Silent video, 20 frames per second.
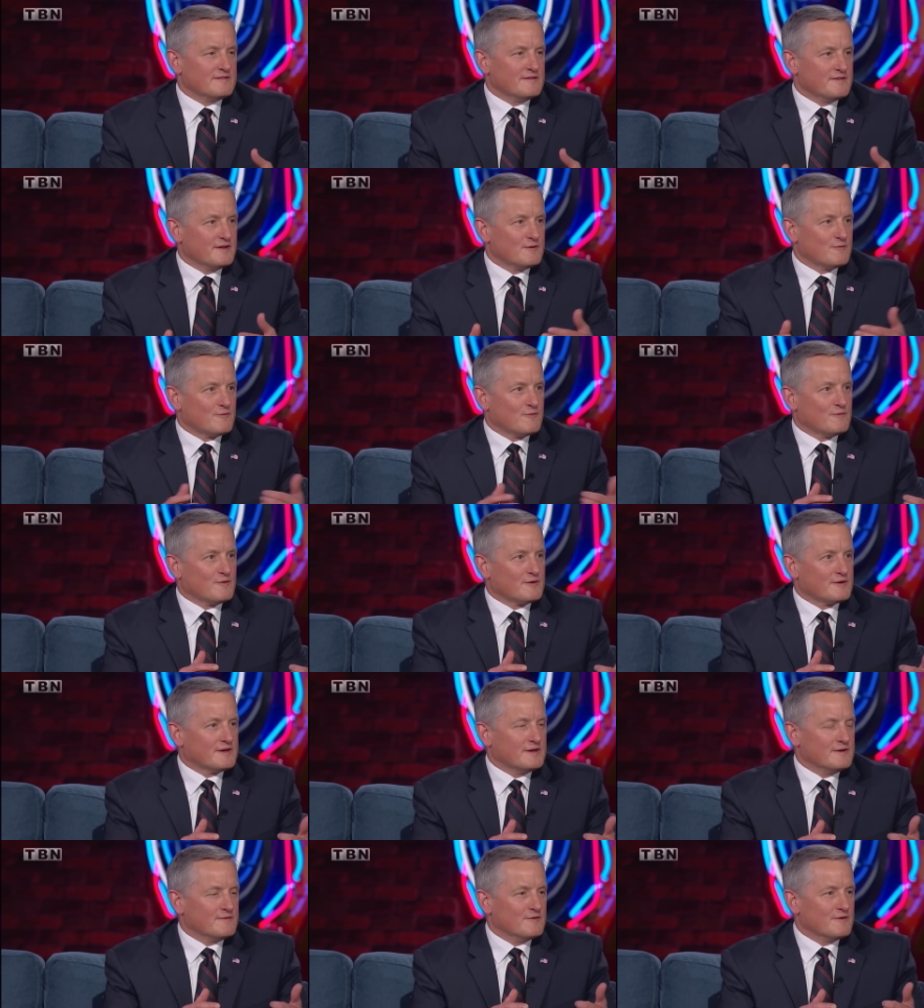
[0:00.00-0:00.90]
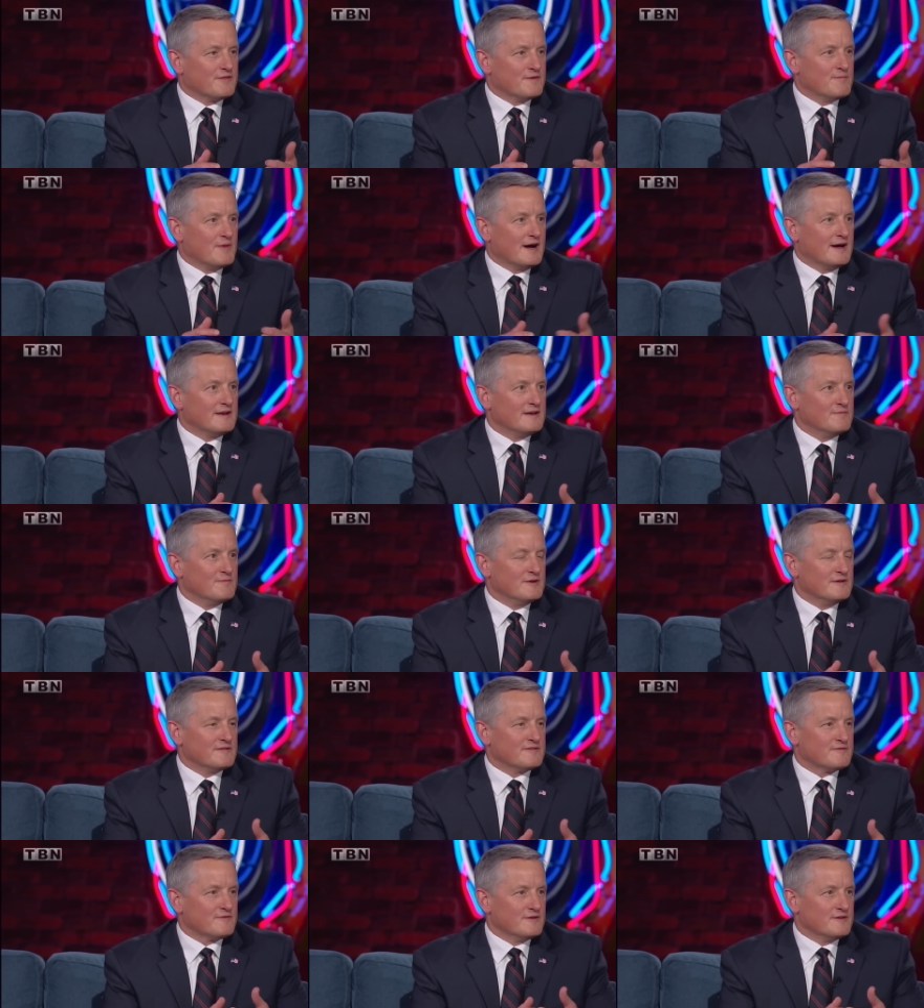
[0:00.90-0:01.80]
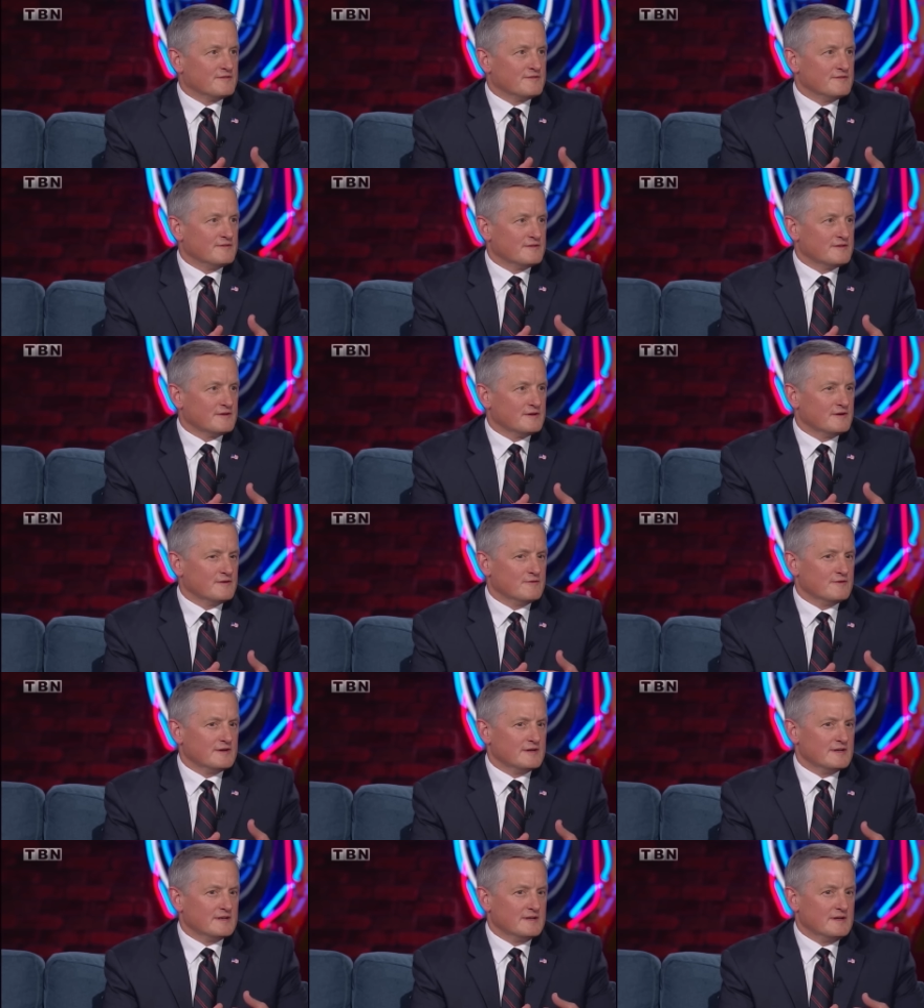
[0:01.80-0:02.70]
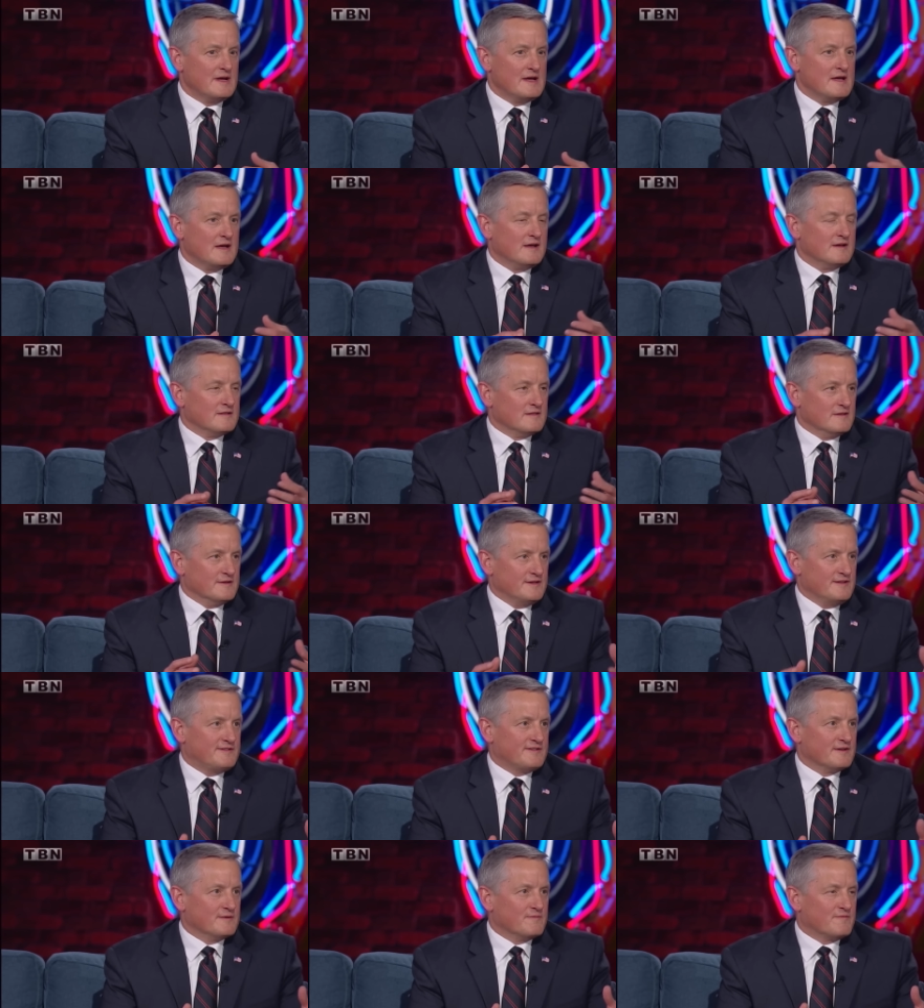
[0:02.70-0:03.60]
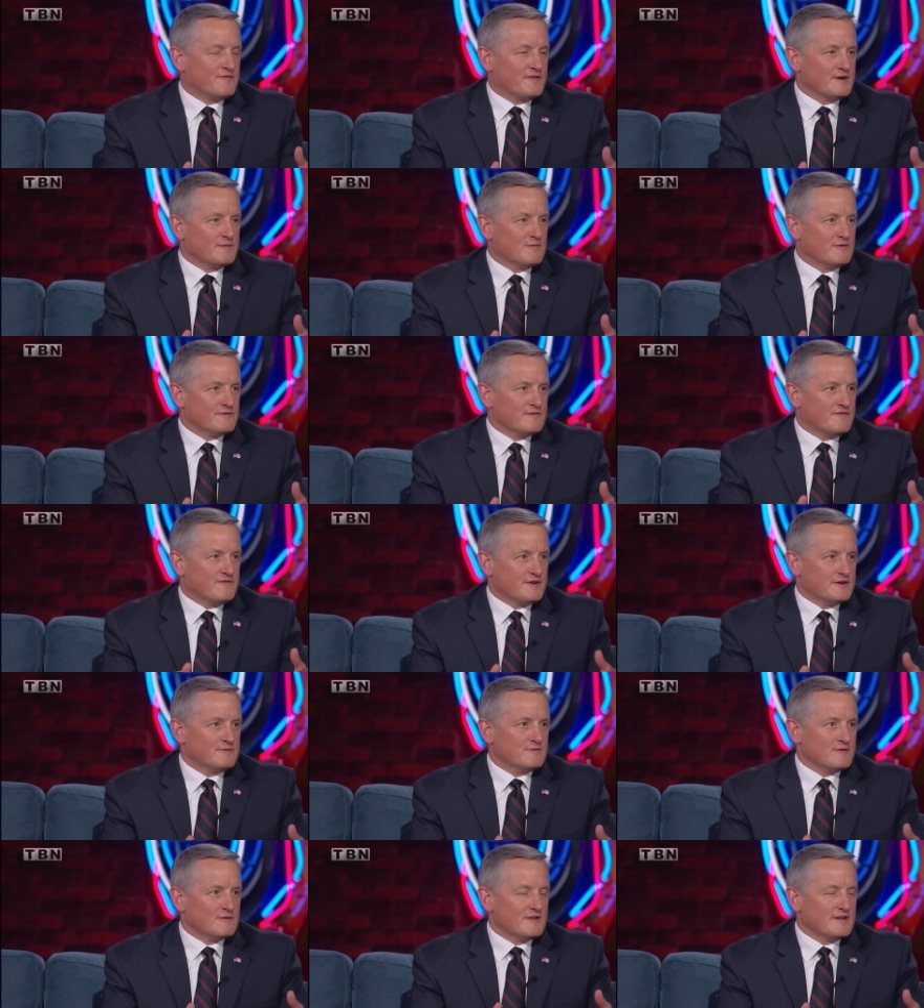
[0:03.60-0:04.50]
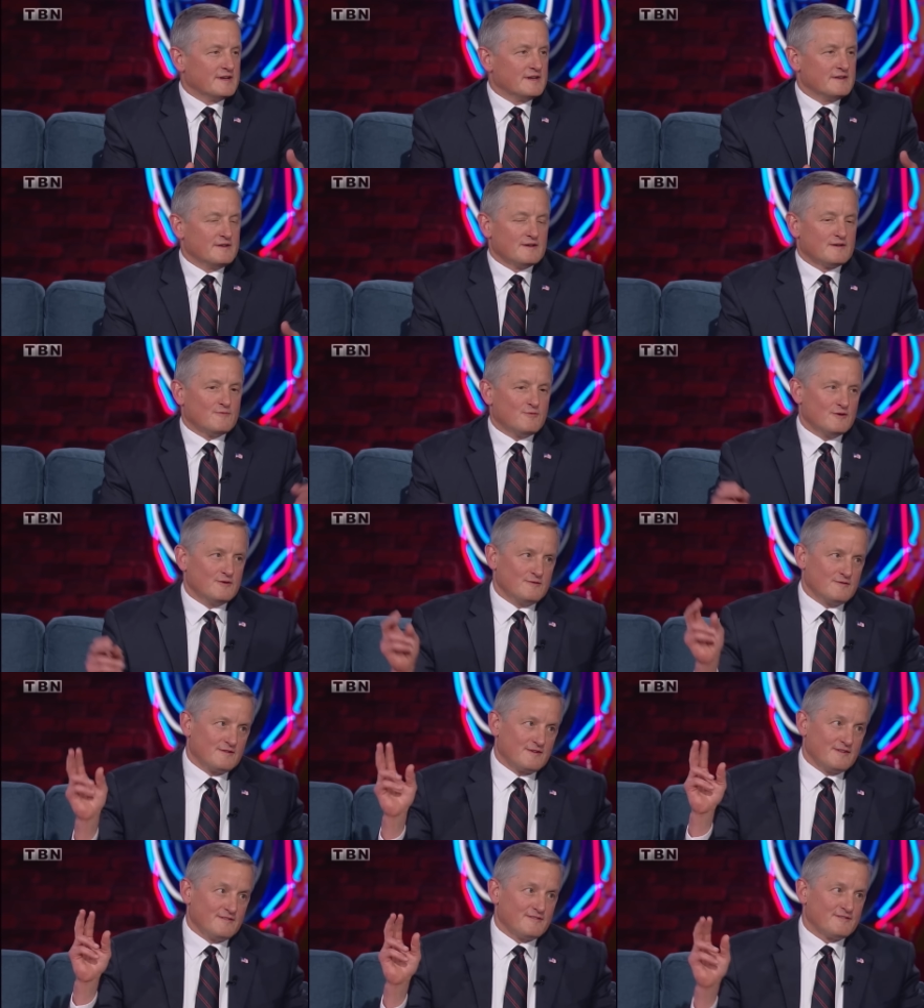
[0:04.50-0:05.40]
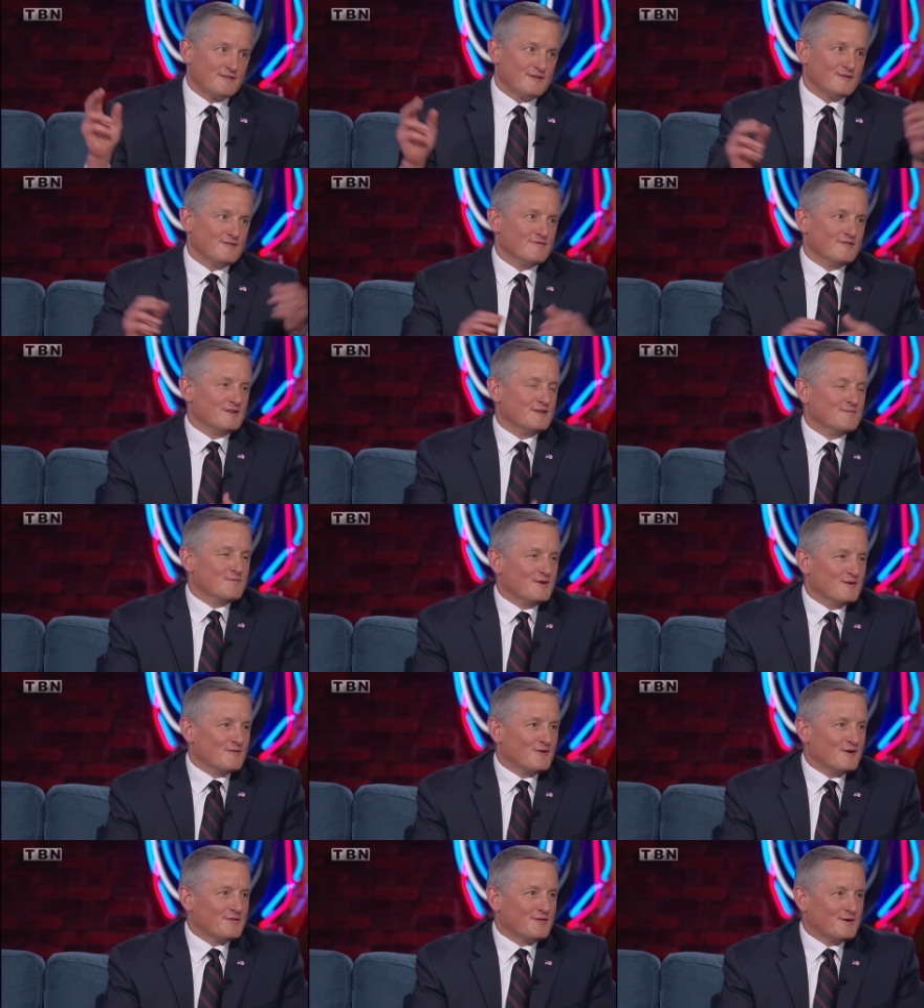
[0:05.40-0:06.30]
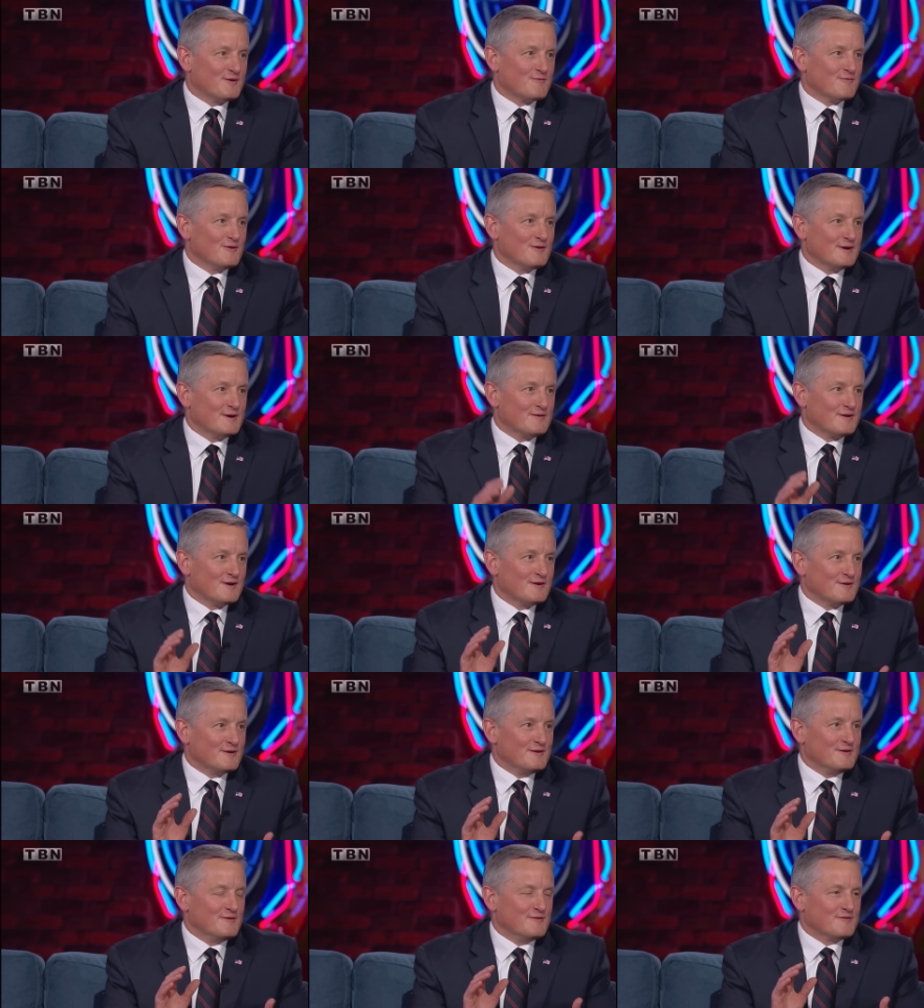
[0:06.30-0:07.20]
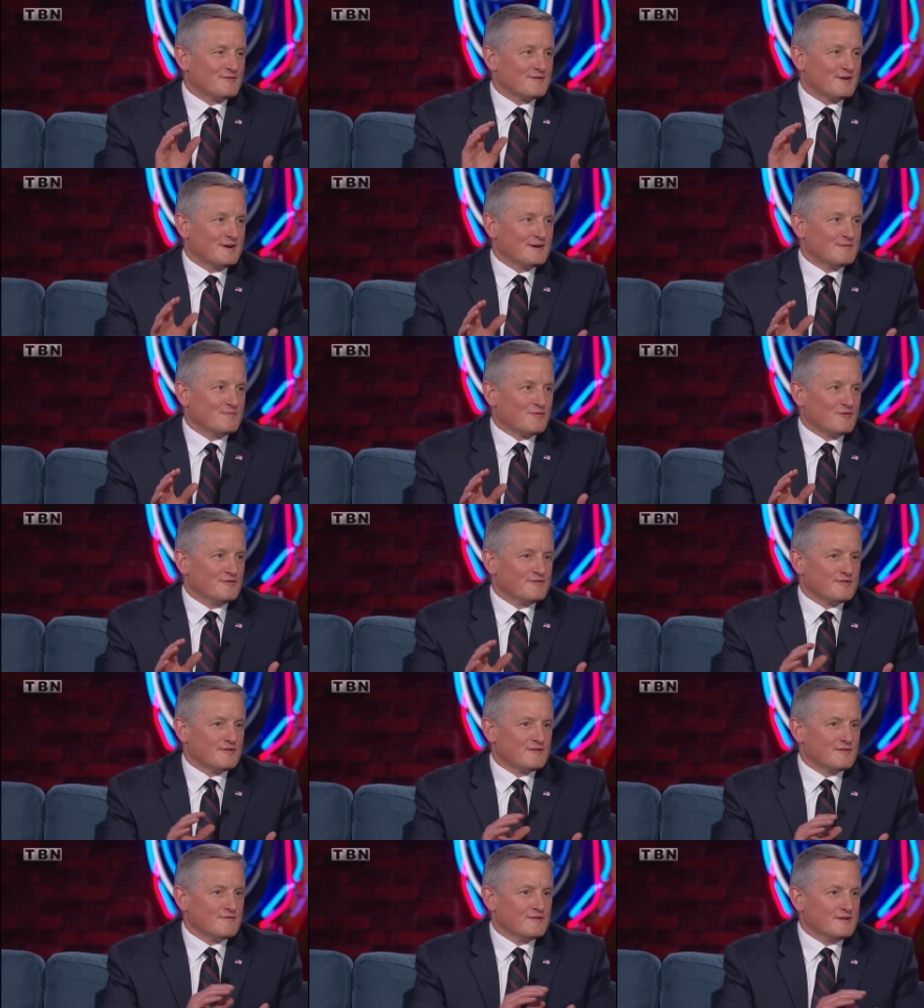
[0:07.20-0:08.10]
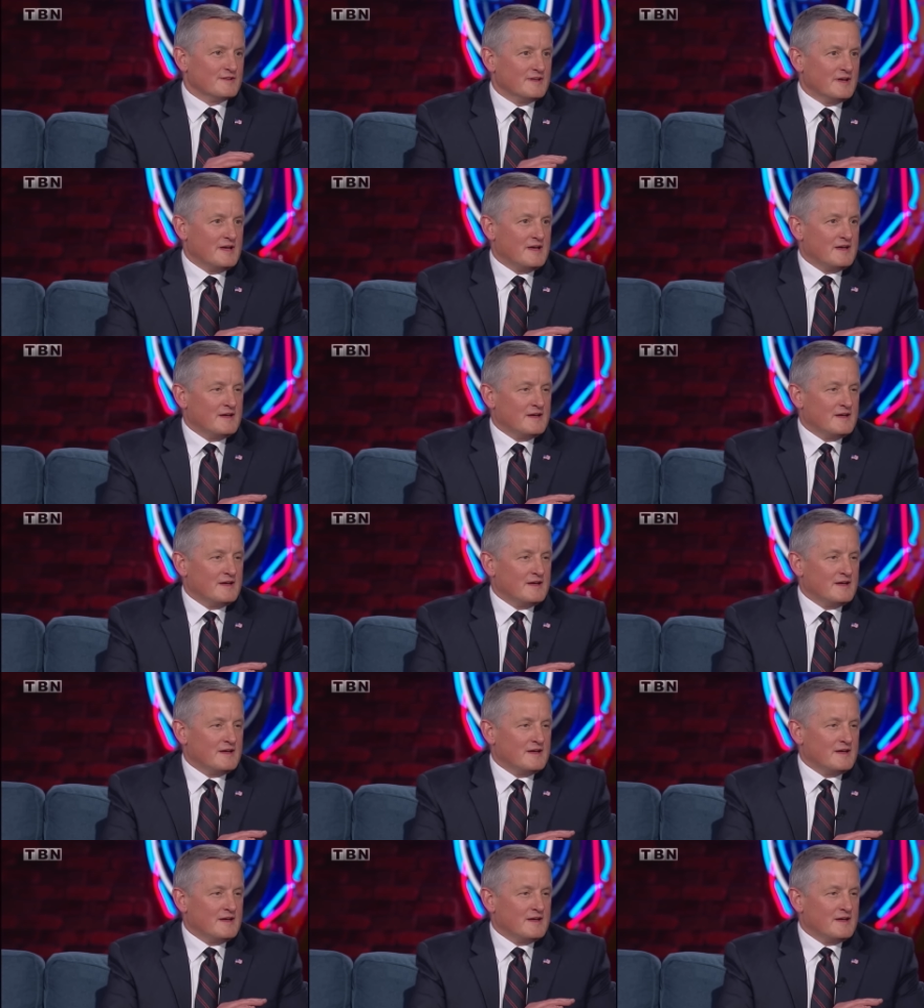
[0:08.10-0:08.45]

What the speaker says: And they were working with the Biden administration to go in and lease up federal land to, quote, conserve it. But what they're really going to do is try to preserve it,